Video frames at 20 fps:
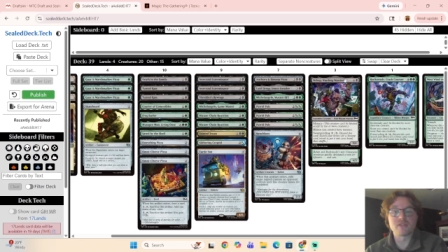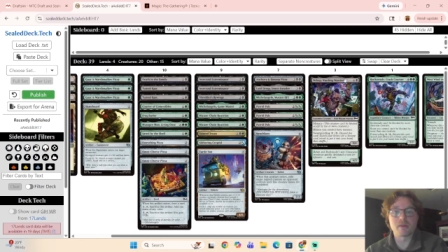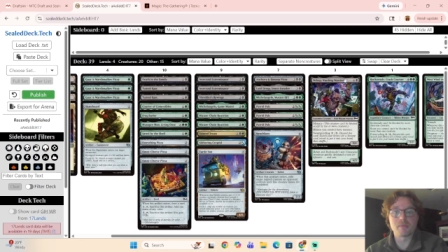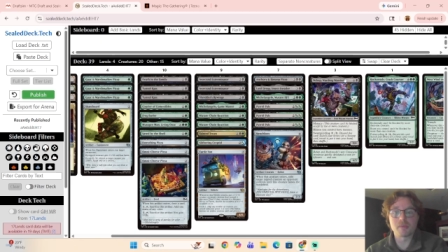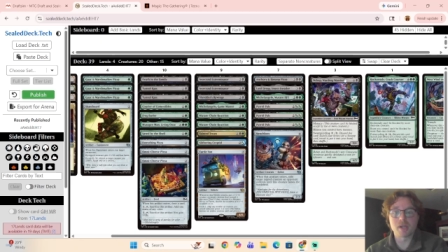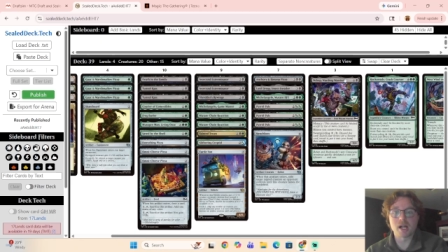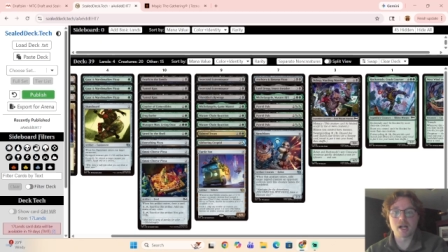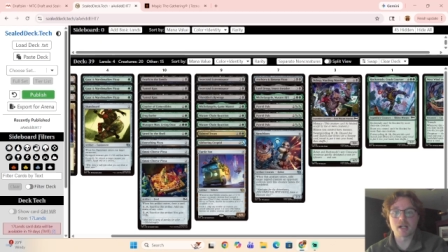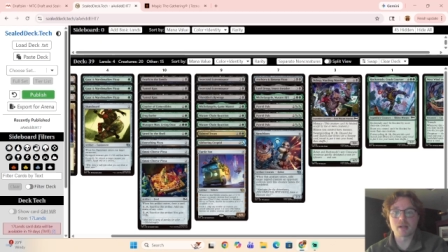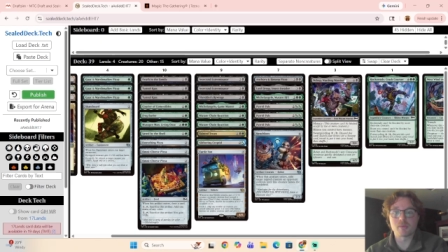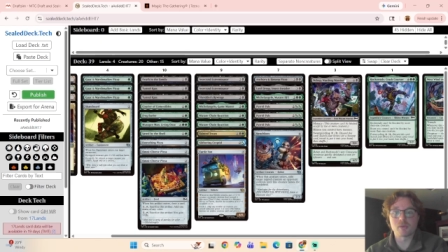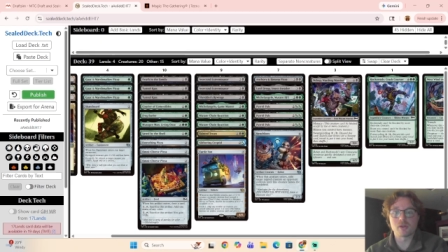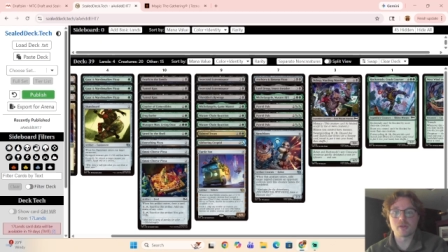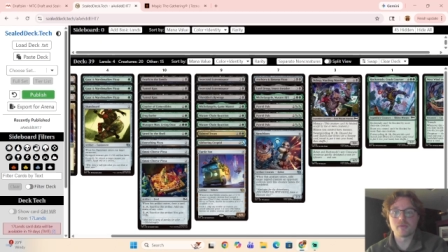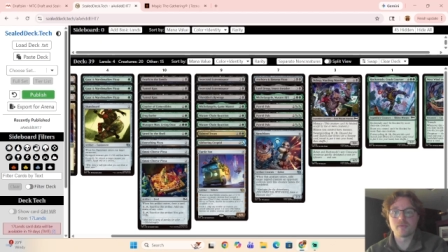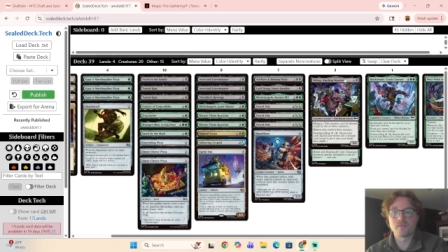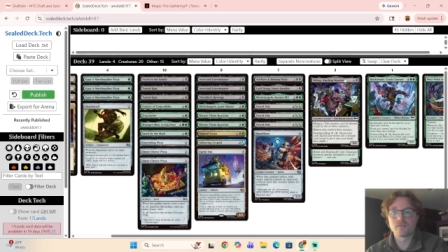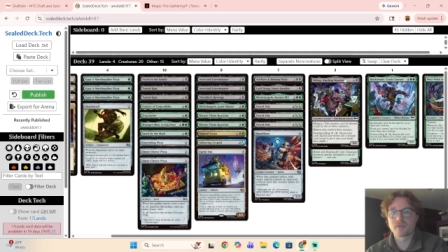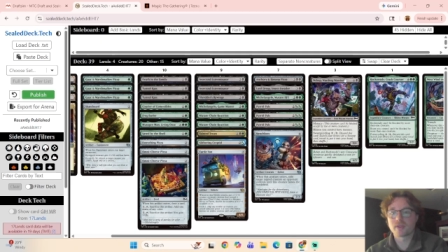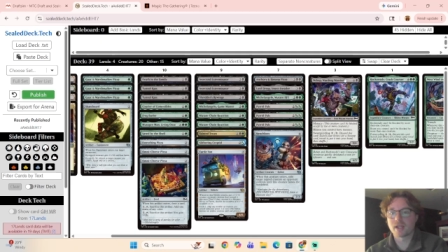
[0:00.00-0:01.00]

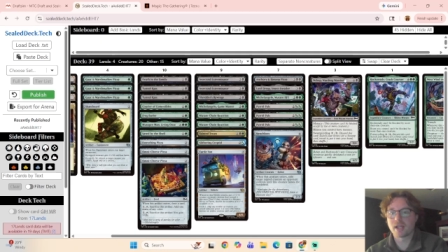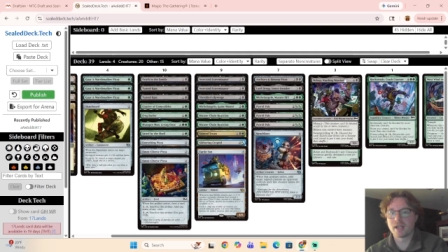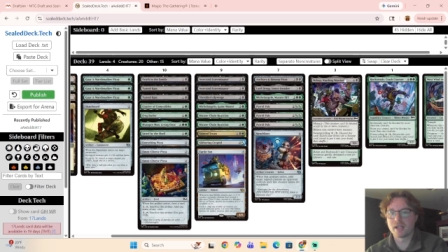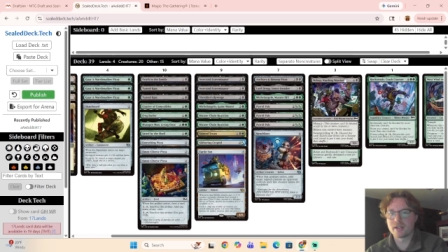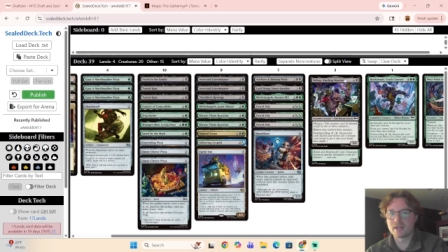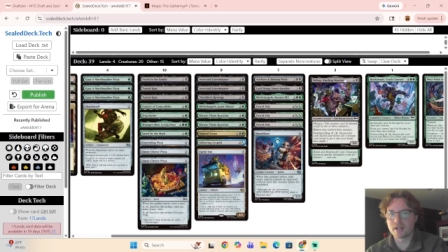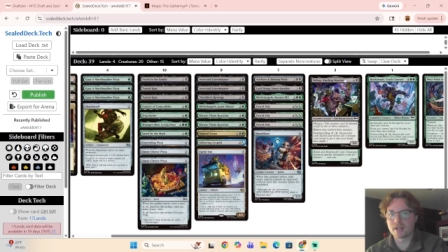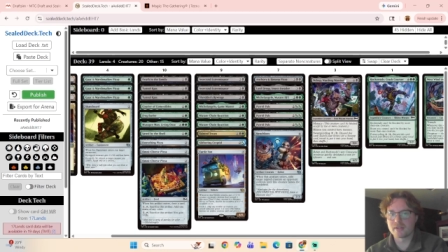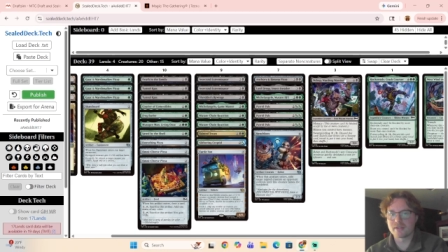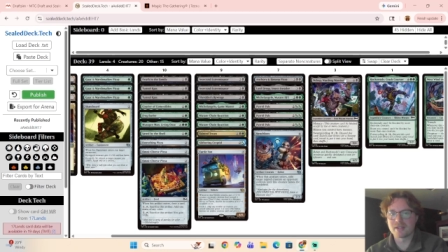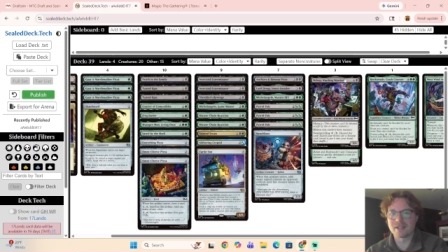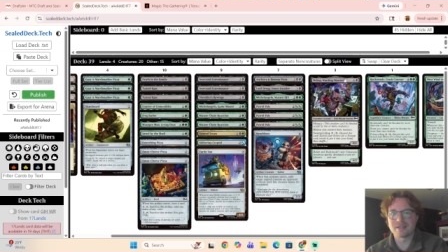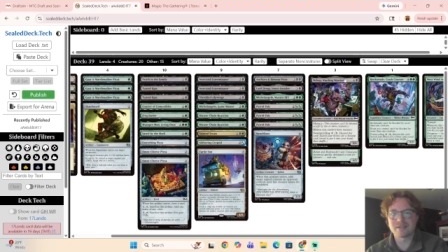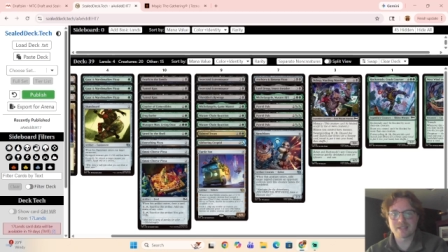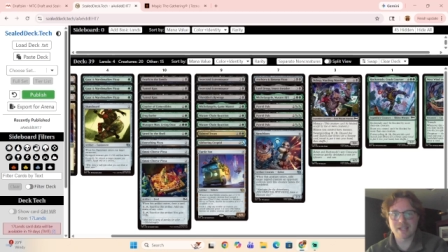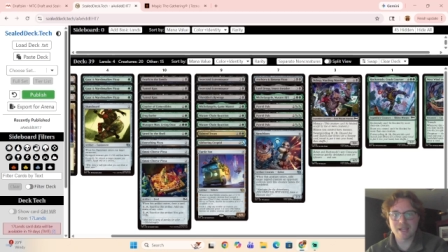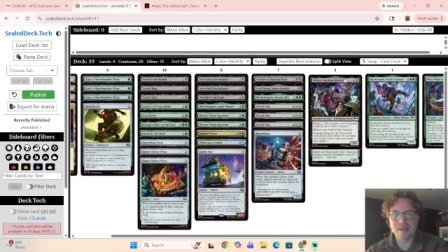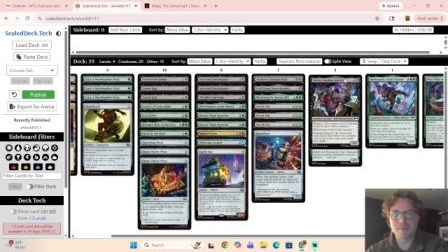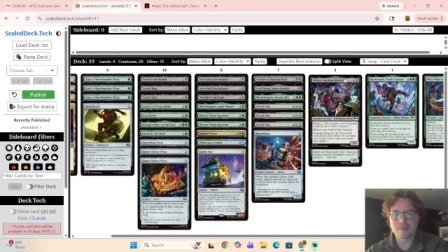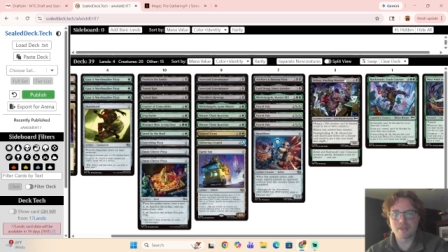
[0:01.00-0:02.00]
unblockable. And it does the
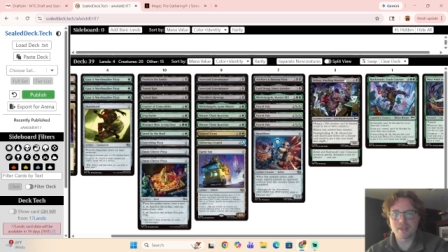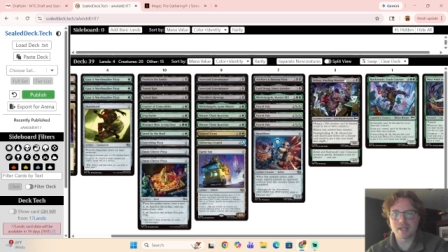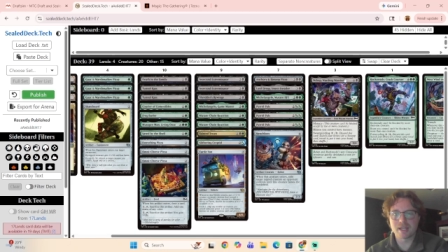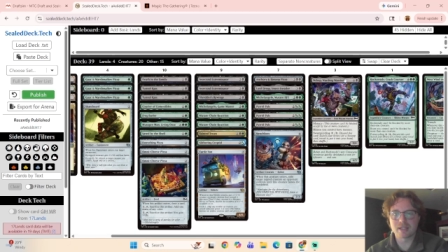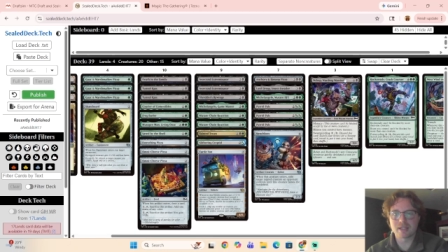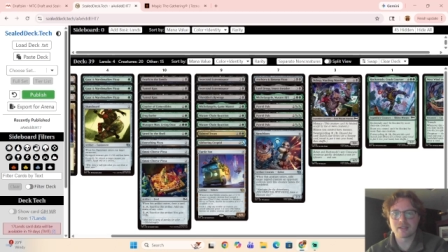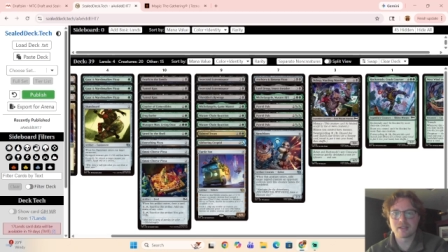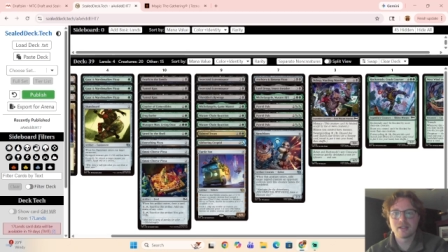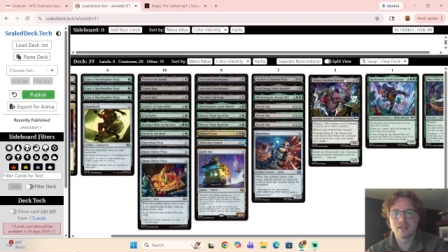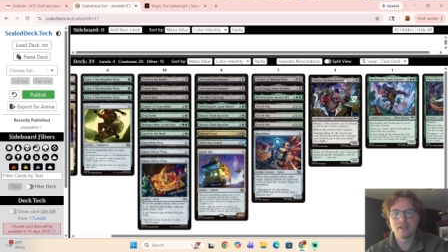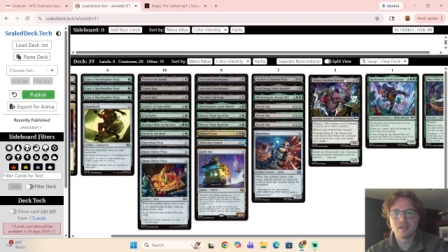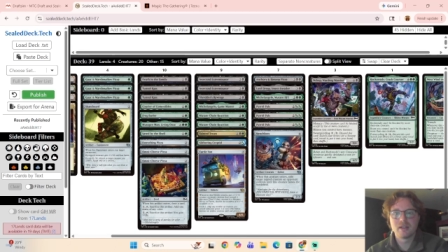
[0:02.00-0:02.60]
same thing